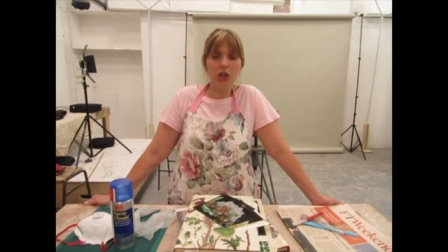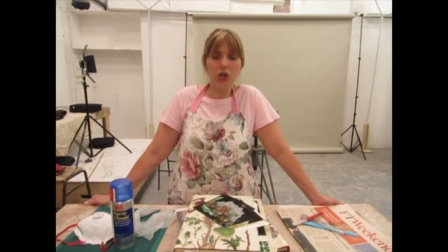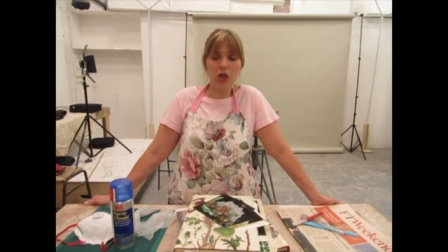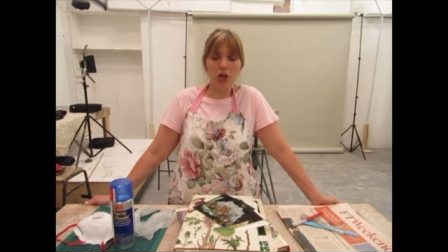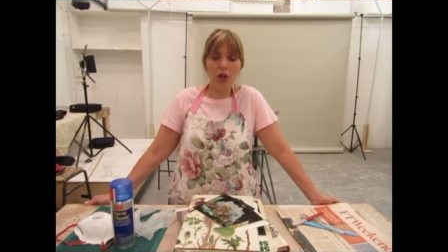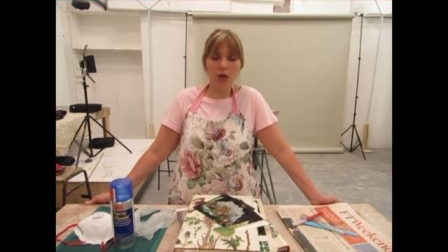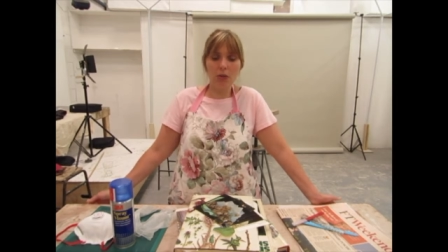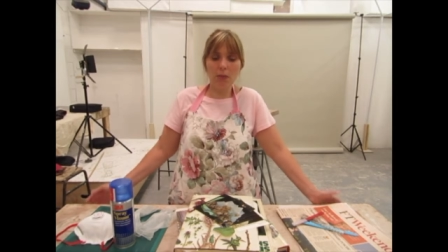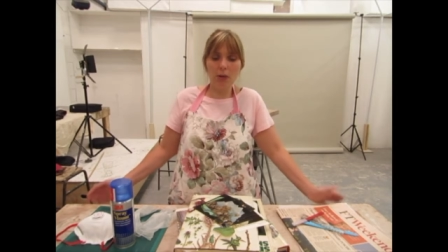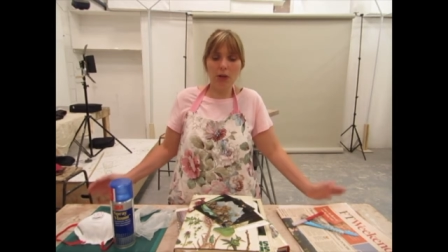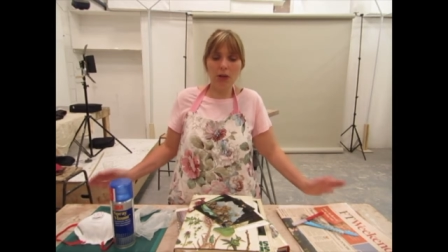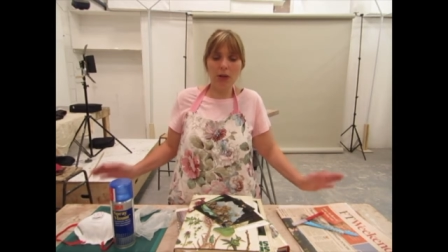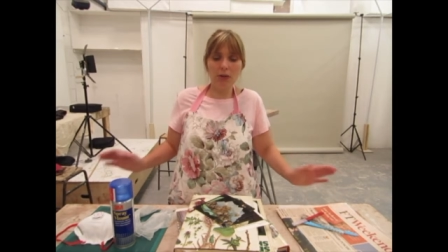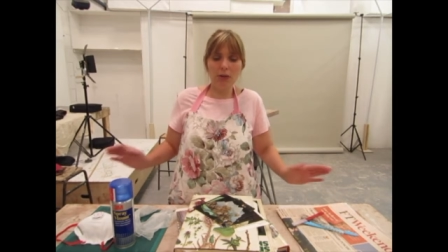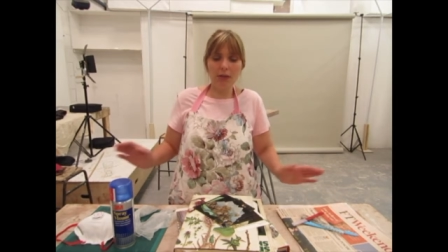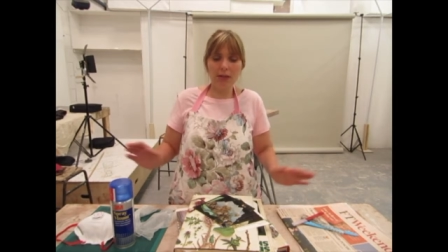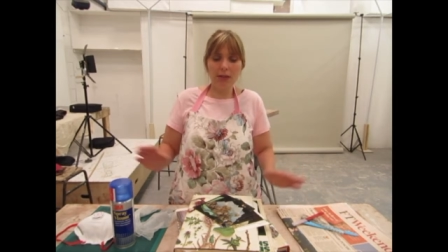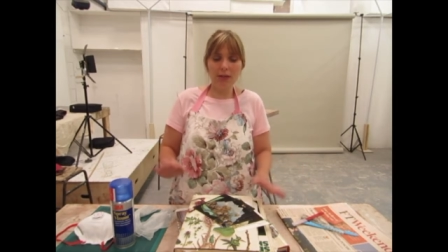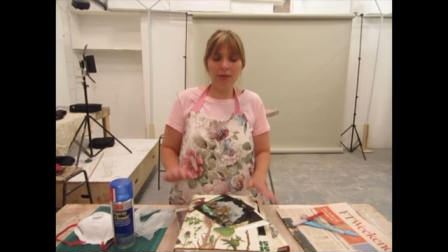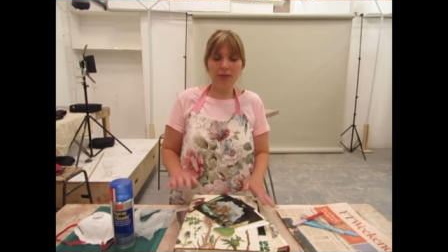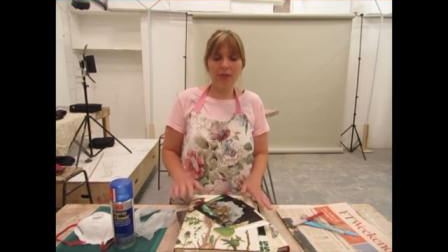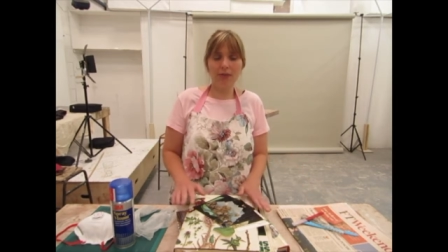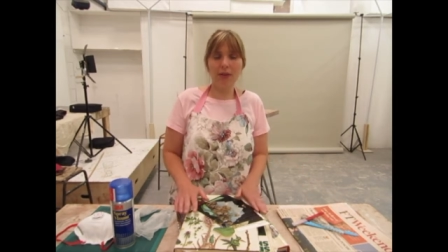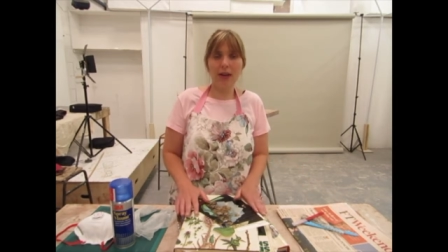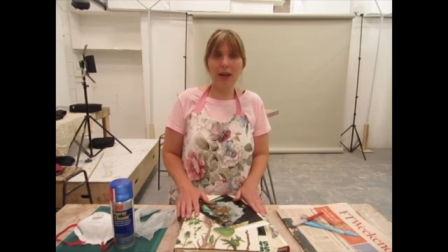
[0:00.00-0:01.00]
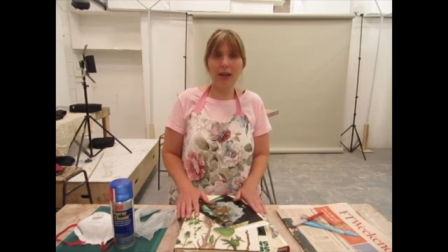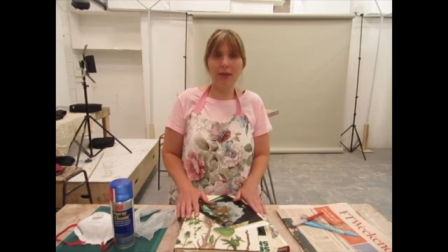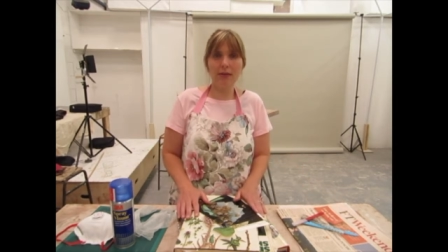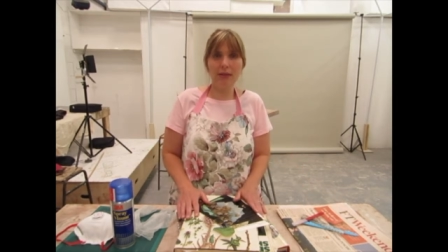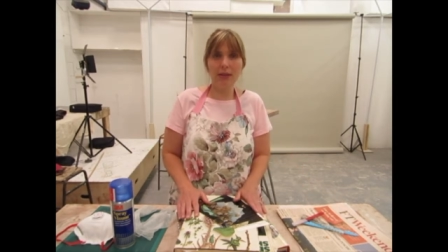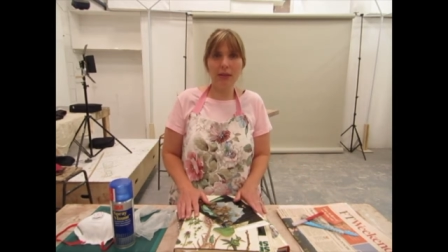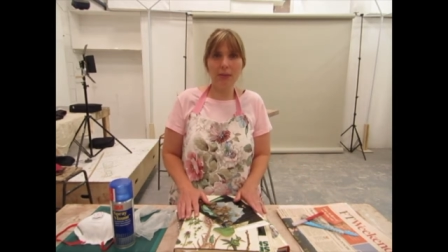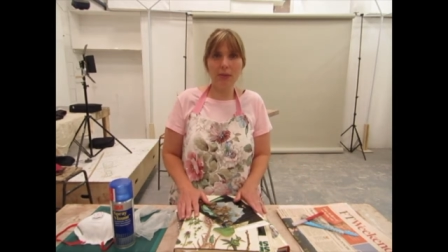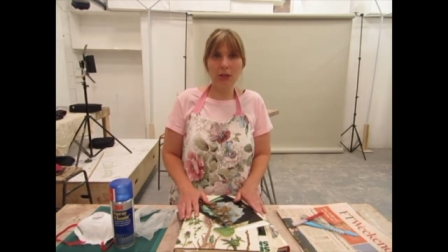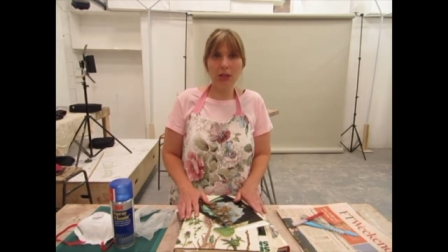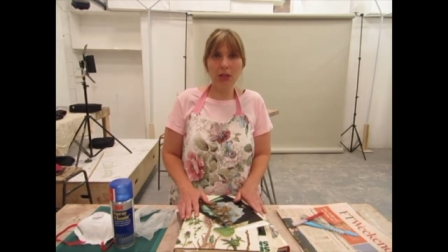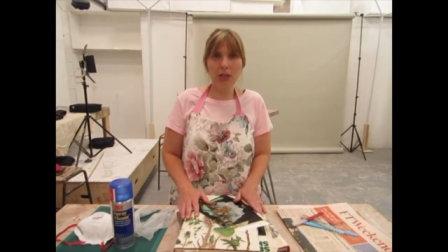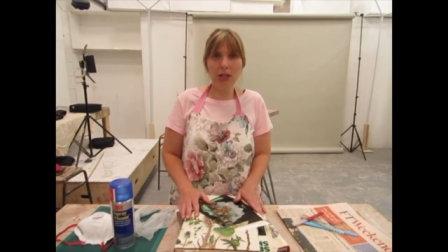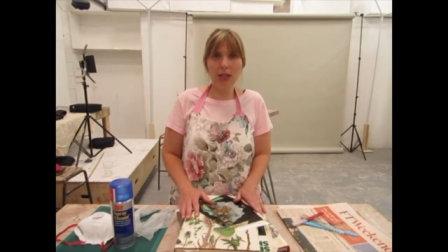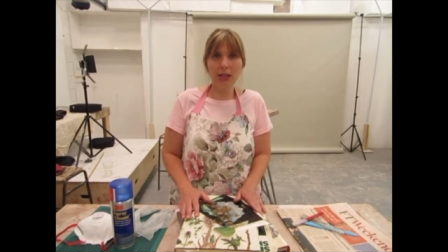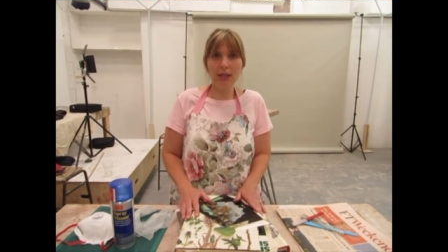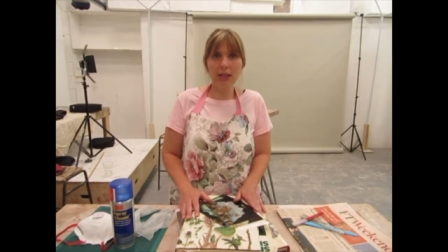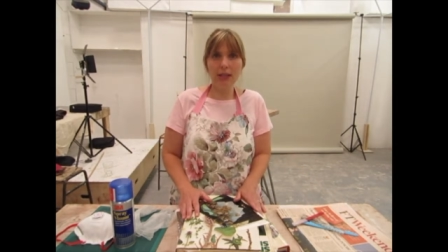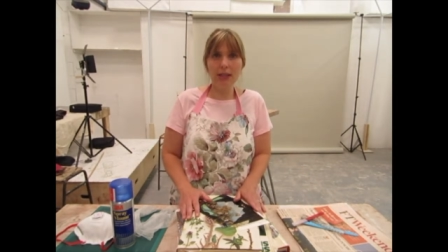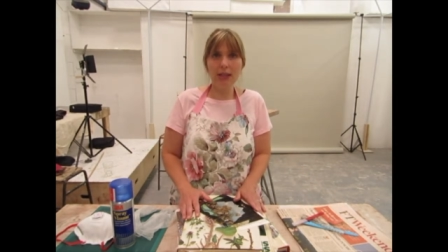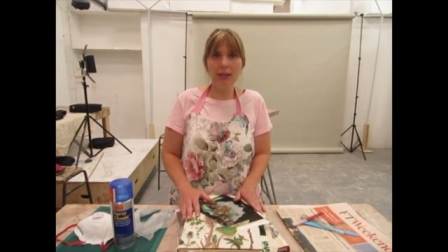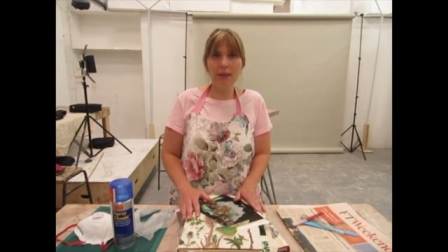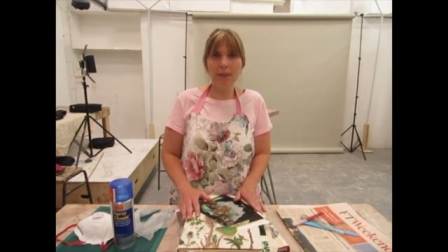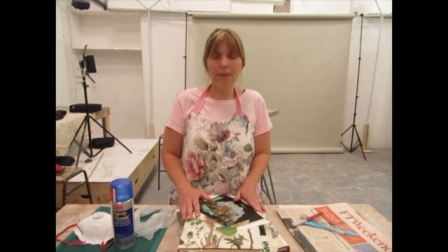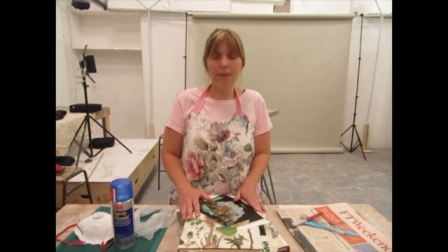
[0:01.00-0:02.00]
You're going to be using found
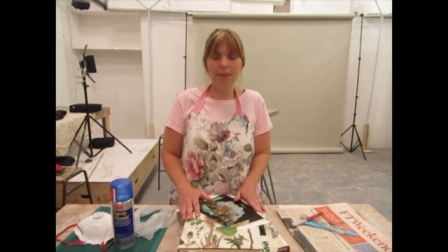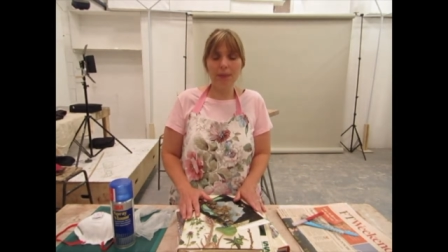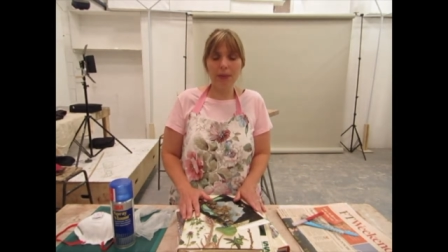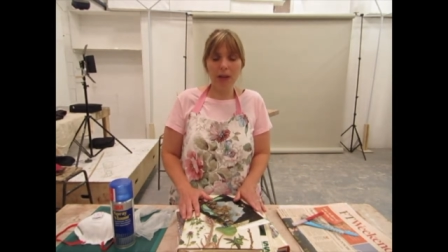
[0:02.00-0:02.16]
images.